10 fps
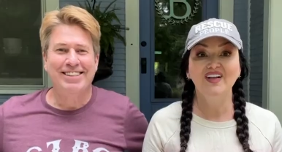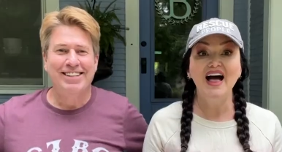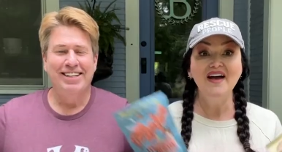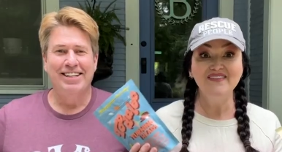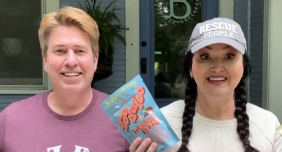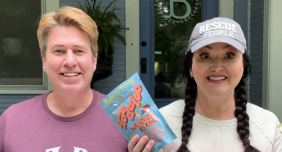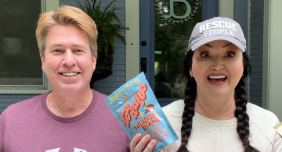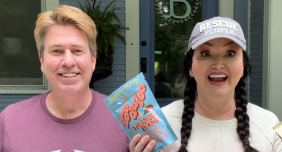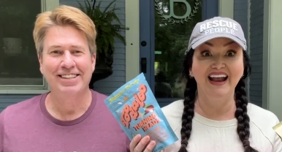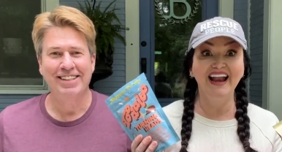Speaker 1: I'm
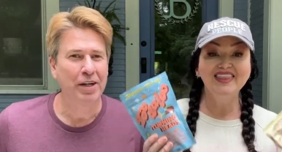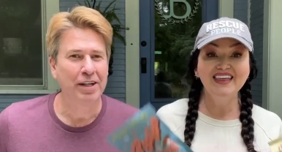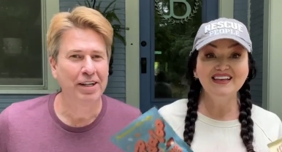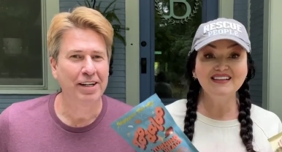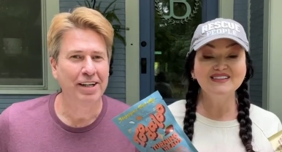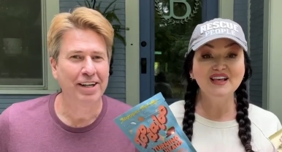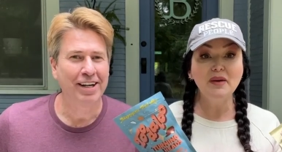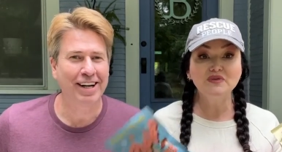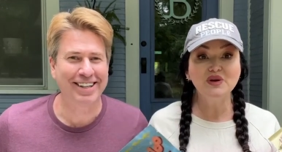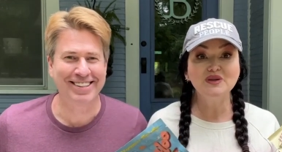excited. This
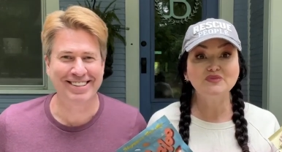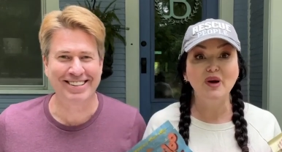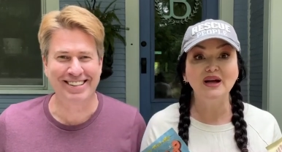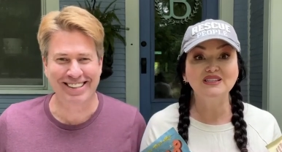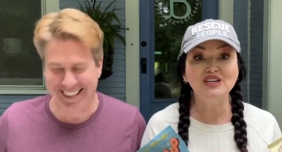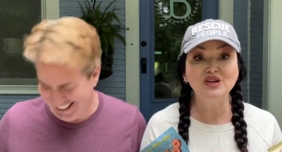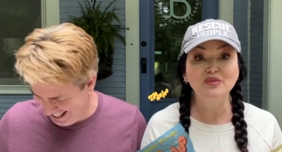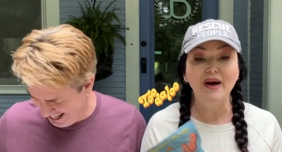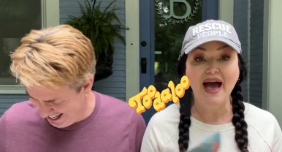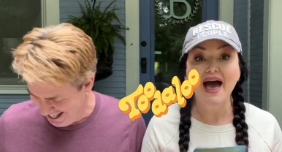episode is brought to you
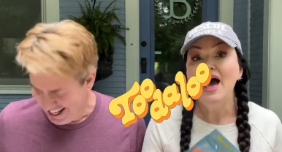by